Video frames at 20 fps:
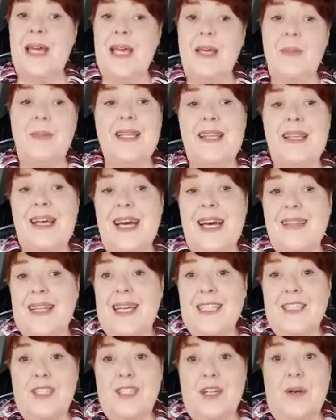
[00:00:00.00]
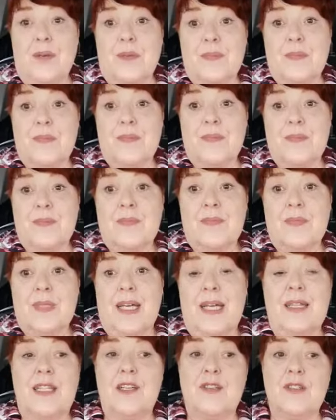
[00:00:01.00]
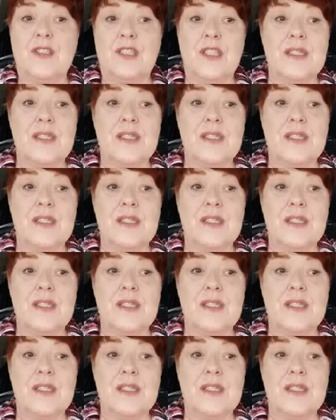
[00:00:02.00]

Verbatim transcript: may be that they don't and they're